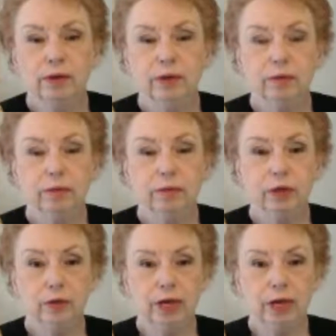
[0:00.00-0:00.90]
when you
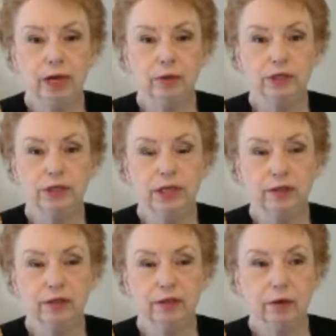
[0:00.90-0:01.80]
and I worked
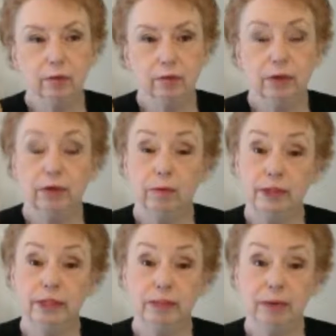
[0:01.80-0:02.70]
together, we did the
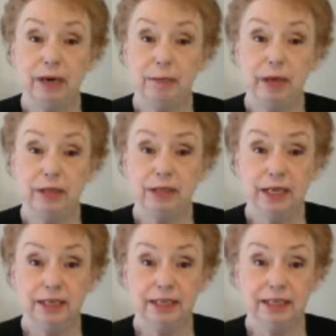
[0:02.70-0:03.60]
metabolic
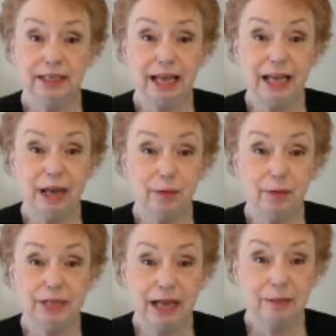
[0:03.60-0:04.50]
testing, and that was
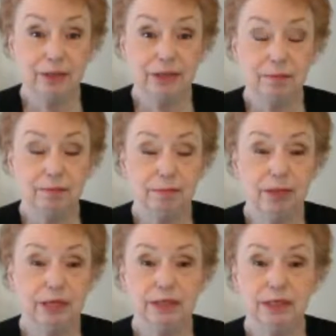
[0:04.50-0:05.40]
absolutely
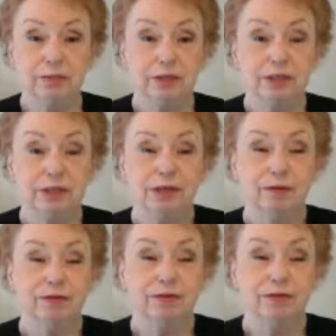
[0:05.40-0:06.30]
amazing. It was
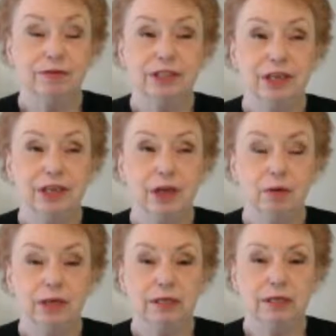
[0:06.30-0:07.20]
so
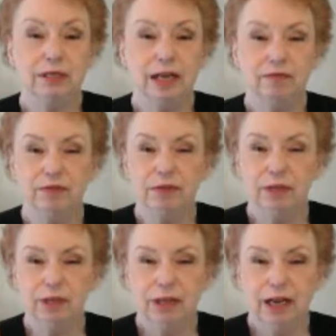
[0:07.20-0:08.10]
insightful
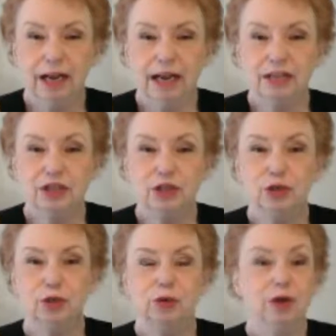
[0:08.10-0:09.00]
as
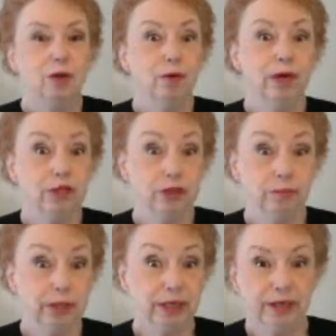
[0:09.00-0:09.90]
to what I
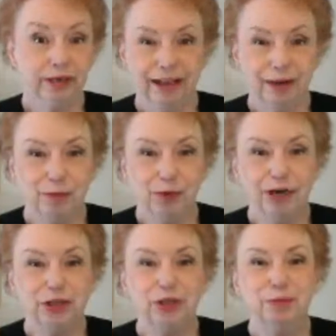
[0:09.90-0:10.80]
shouldn't be eating
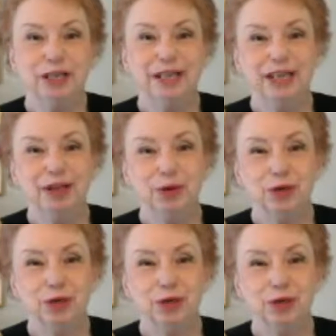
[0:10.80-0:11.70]
and what I should be eating
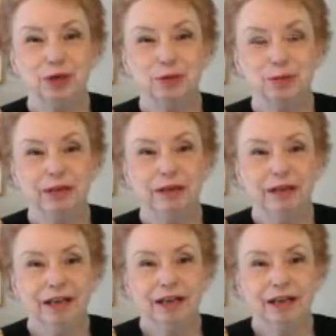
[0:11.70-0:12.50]
in order to be,